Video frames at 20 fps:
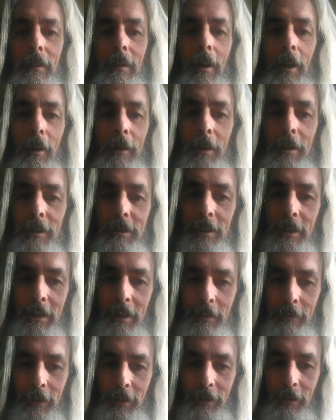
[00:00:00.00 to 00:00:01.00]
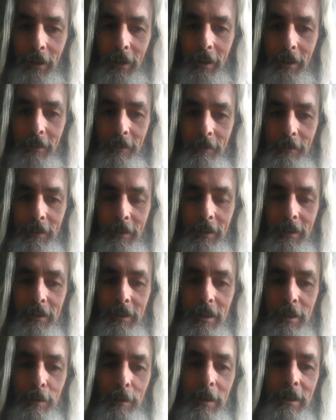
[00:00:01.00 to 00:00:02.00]
I'm going to leave it there.
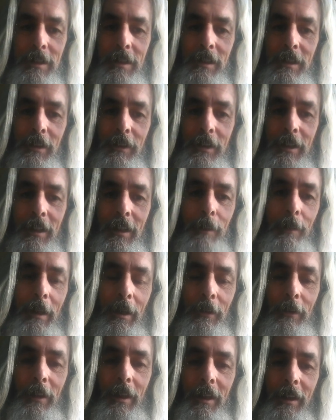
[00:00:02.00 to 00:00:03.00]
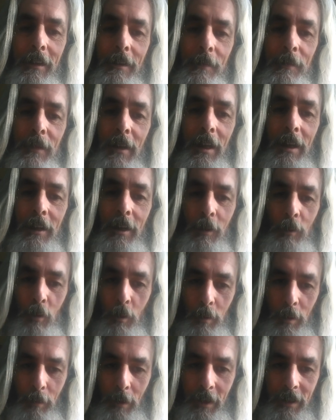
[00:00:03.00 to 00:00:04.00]
There's plenty to think about there, and I will
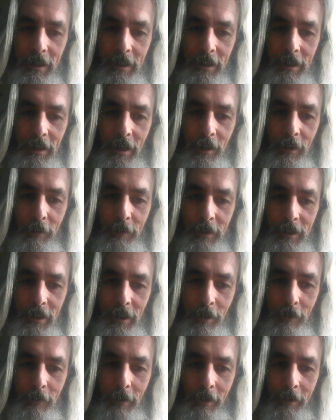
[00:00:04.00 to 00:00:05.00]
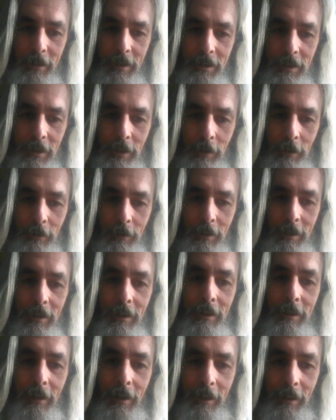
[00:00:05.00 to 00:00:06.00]
be making another video very soon.
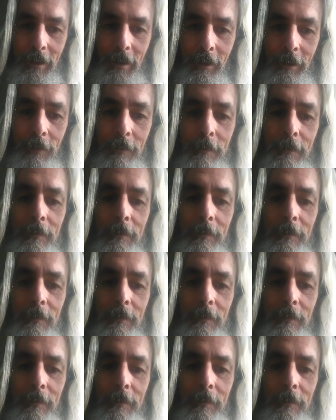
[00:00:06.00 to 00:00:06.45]
Thank you.